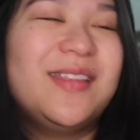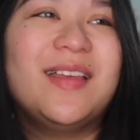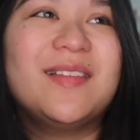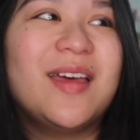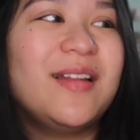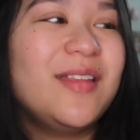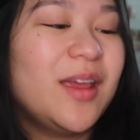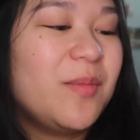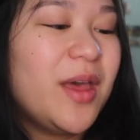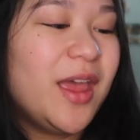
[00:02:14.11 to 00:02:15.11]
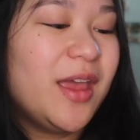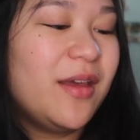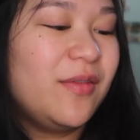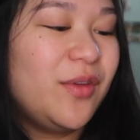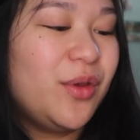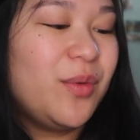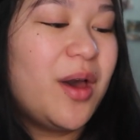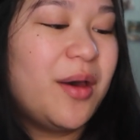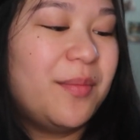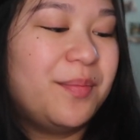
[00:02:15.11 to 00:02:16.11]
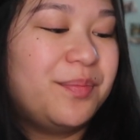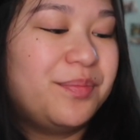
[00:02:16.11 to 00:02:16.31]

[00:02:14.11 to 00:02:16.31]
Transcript: That's kind of like my new um,